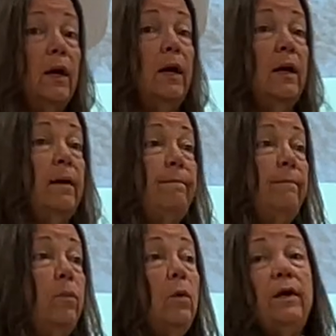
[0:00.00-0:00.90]

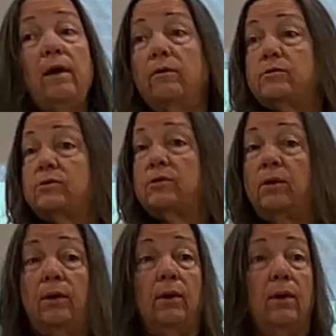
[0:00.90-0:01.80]
Um, so could it be like
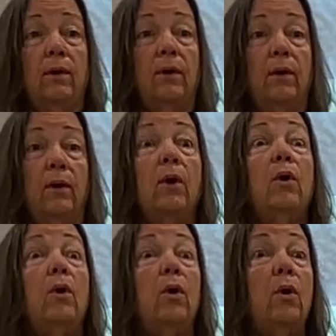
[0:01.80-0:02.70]
something at work,
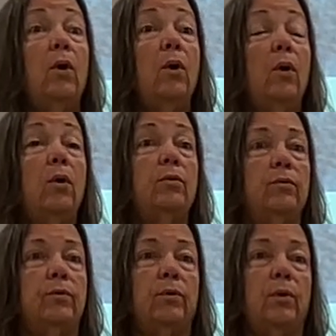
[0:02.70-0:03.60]
like if
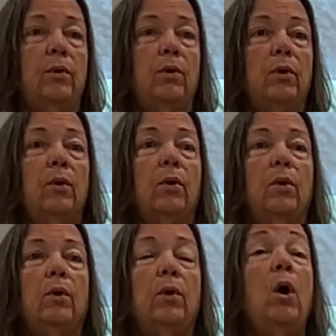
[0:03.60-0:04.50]
a
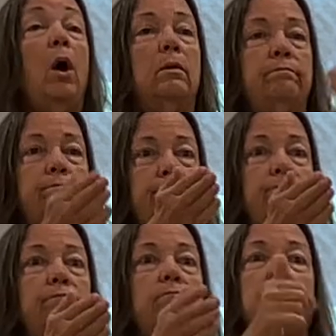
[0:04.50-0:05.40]
welder or some
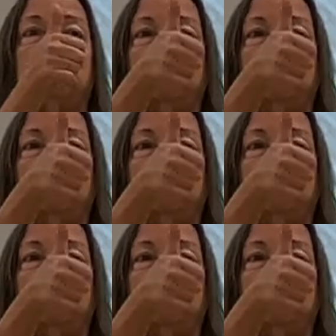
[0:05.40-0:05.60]
shipyard